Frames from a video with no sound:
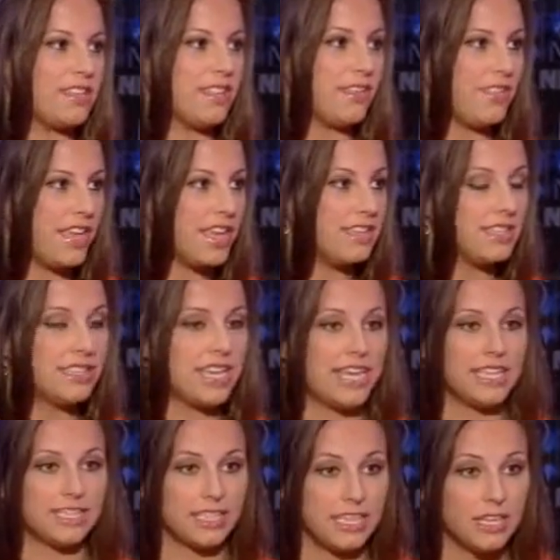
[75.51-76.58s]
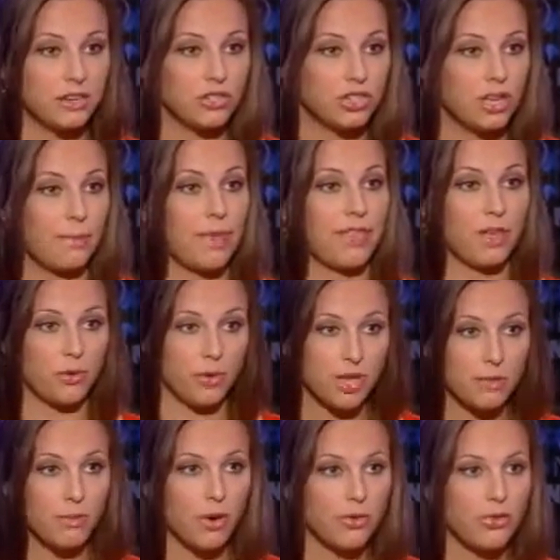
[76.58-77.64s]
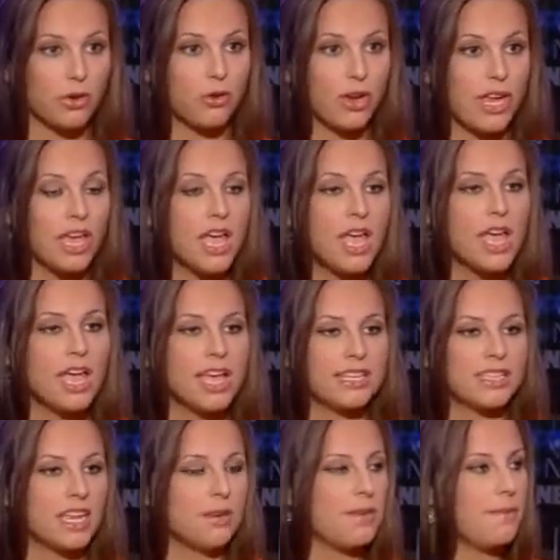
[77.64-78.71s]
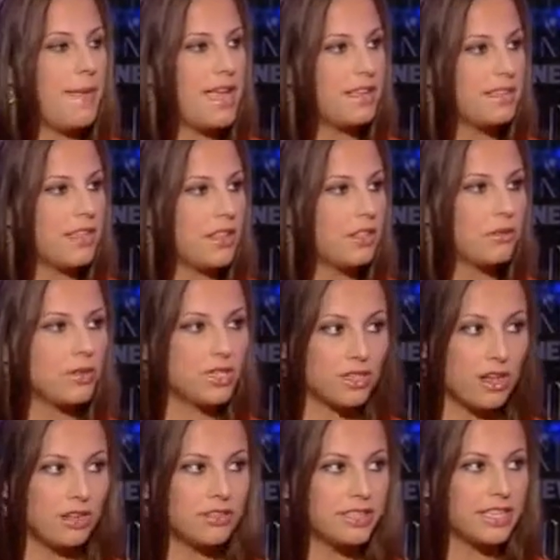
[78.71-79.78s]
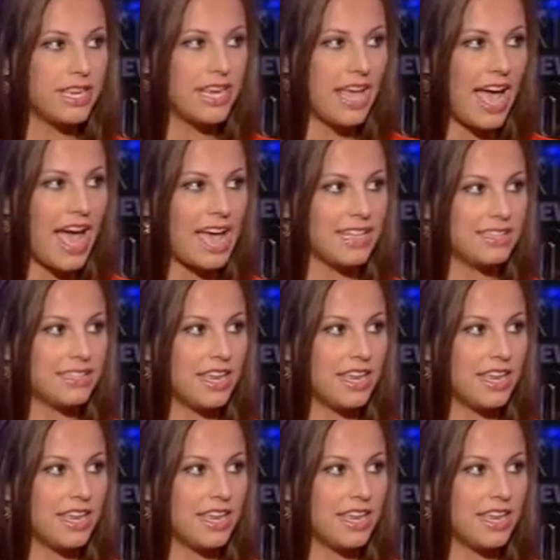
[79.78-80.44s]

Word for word: And at the end of the day, his leadership, I think we can both agree, is going to be based on the results that he has.